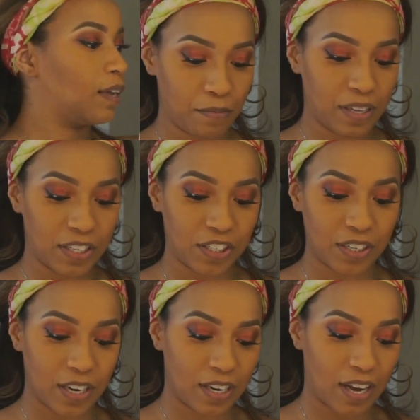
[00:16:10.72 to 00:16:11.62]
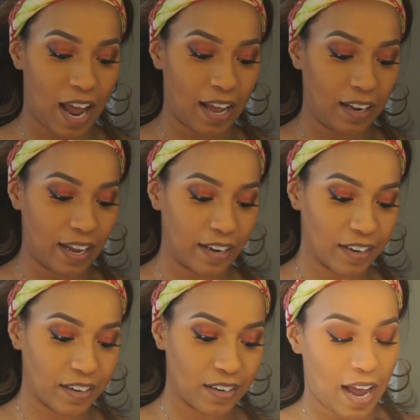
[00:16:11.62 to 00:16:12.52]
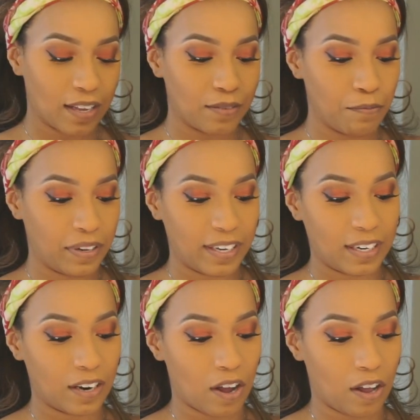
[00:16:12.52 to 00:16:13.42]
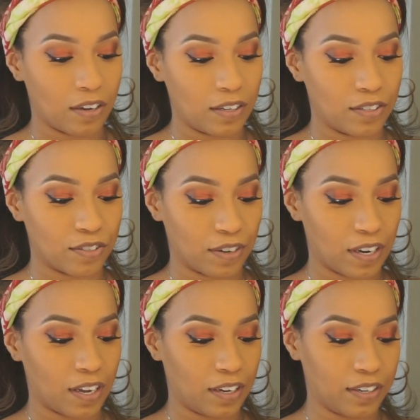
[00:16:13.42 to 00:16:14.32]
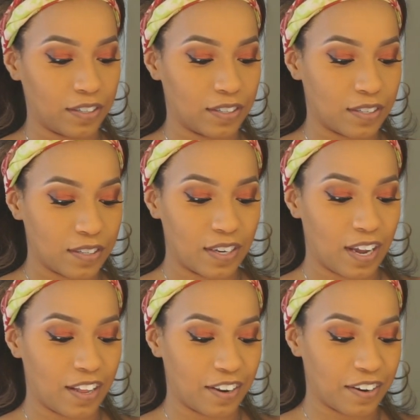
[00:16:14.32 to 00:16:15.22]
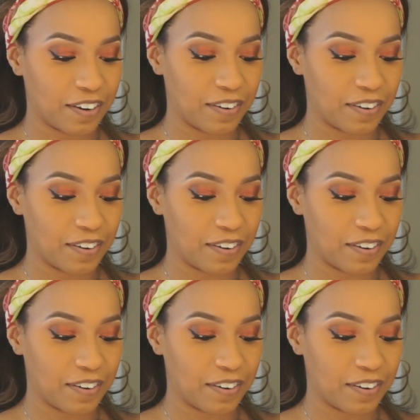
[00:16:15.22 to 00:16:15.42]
Blush and highlighter. I blend all these three colors together,